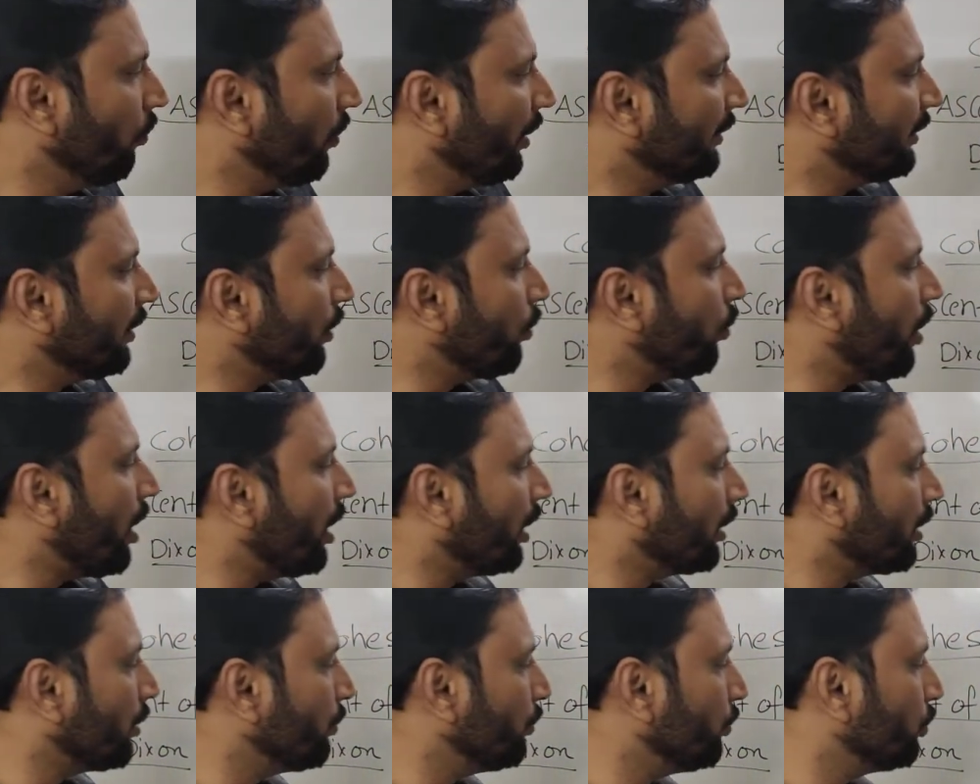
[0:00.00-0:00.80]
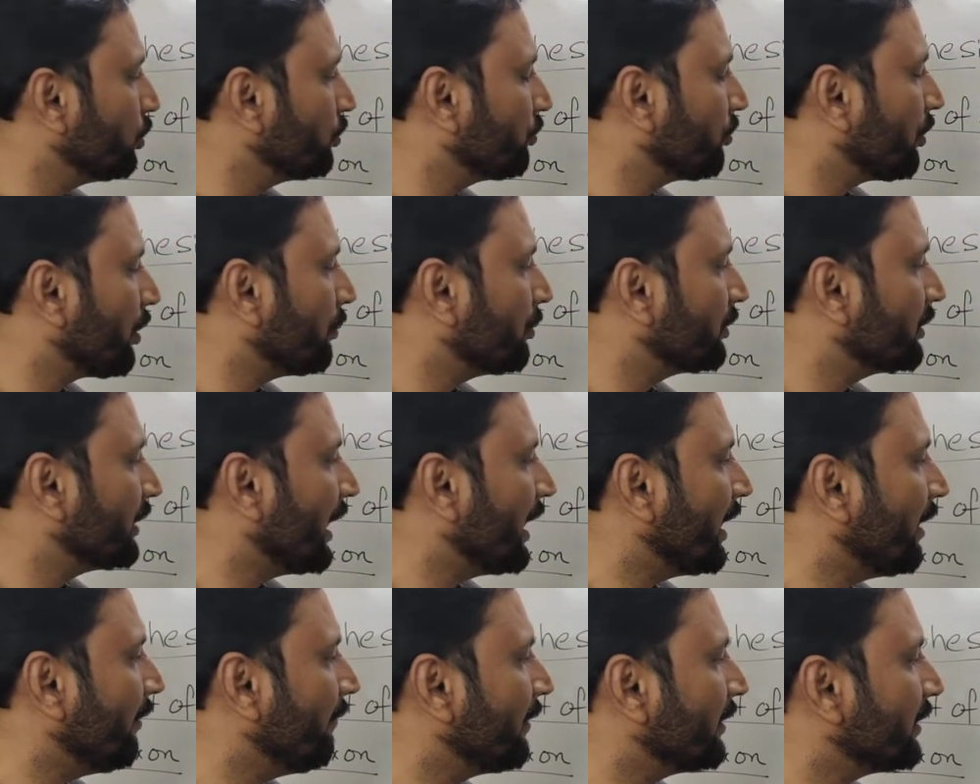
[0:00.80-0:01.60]
When the water moves from
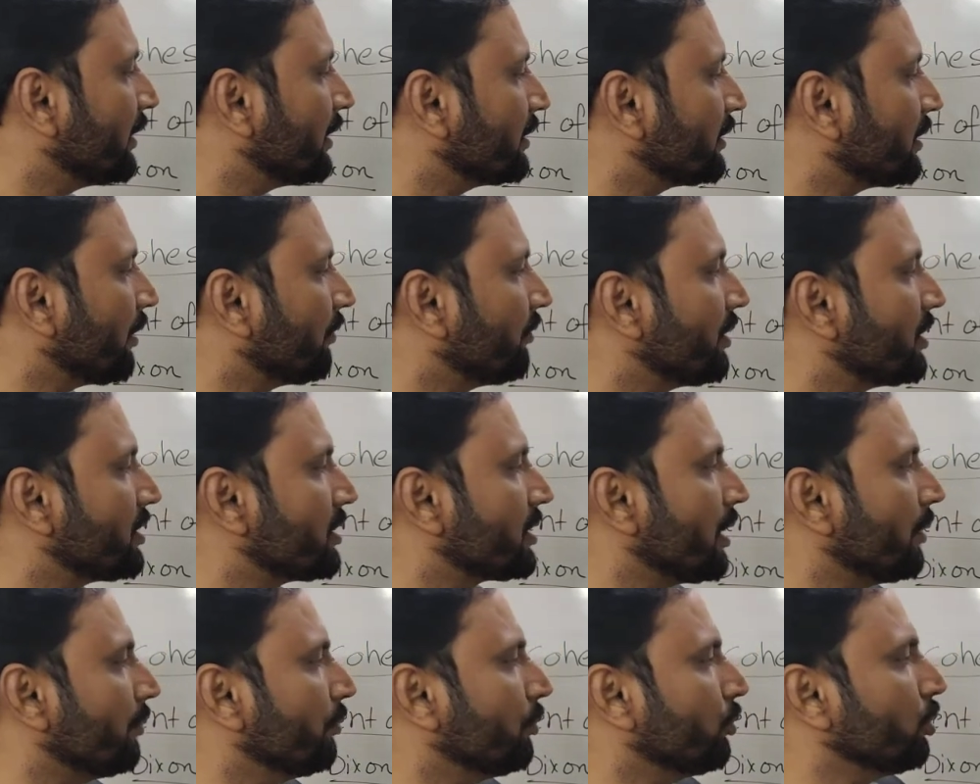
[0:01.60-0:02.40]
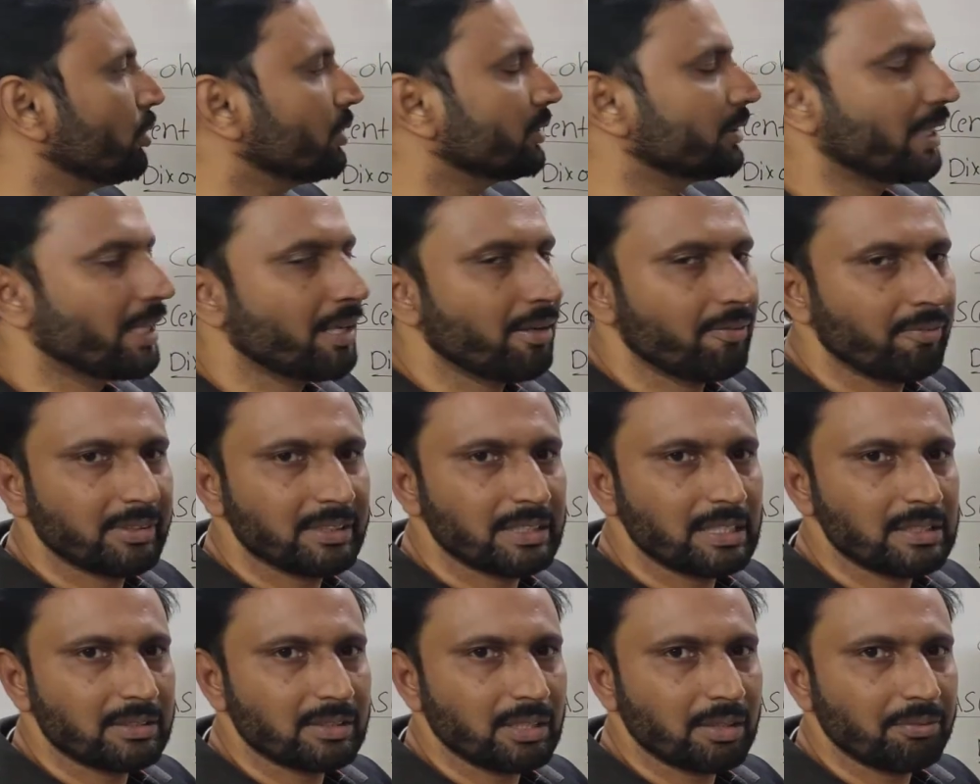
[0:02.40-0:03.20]
xylem vessels of the stem to xylem
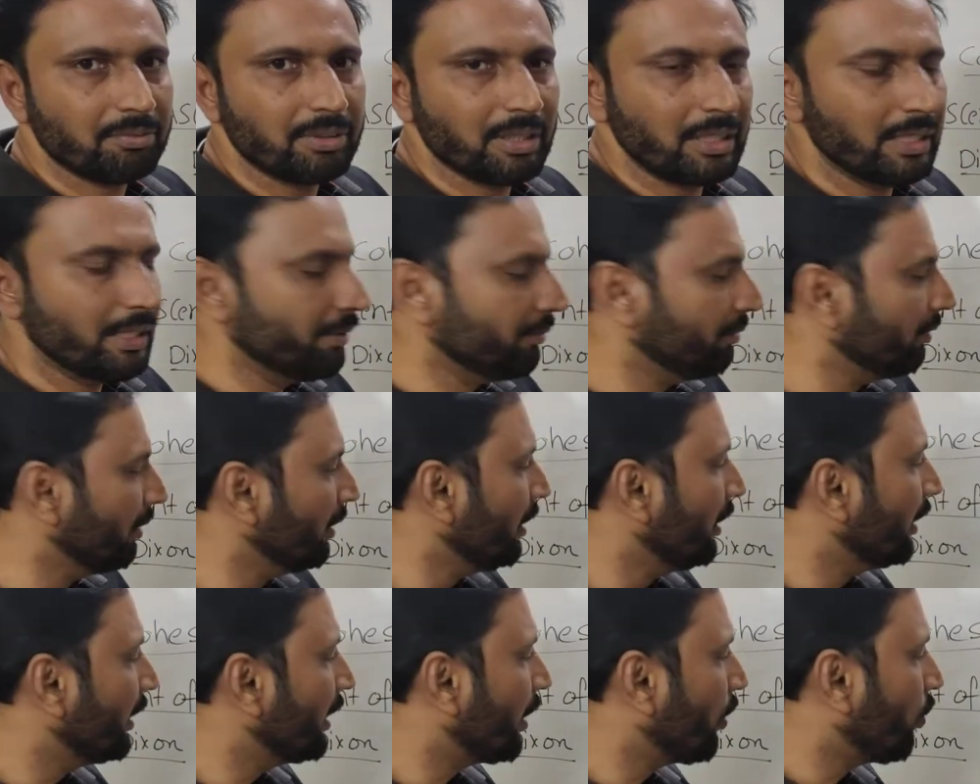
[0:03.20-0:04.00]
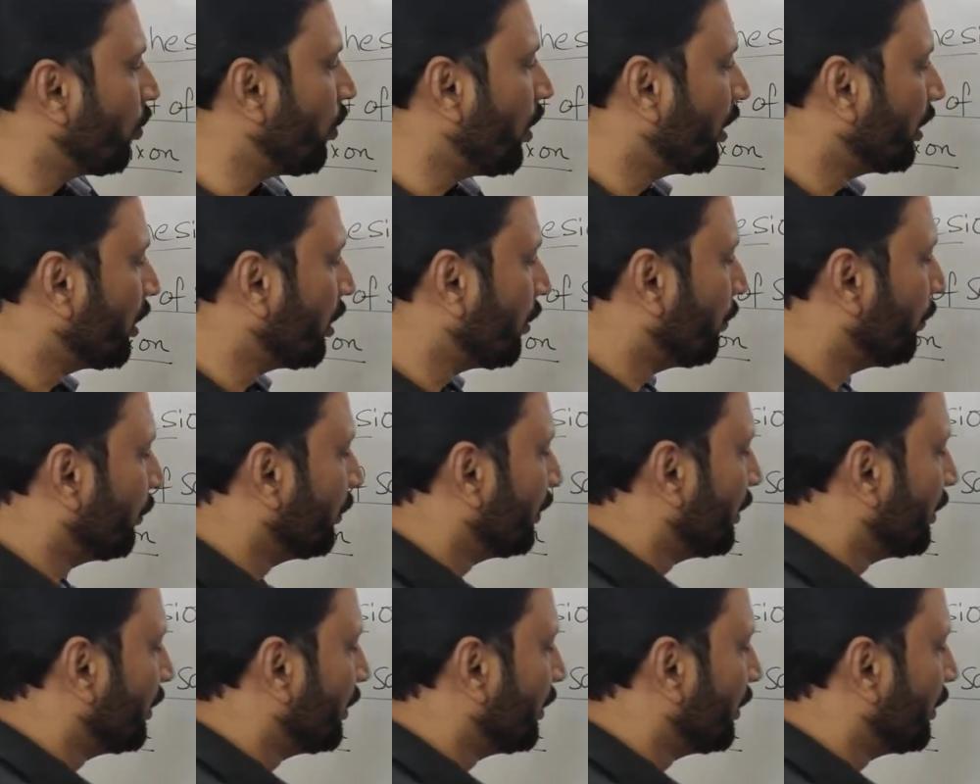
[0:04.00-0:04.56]
vessels of the leaf, your water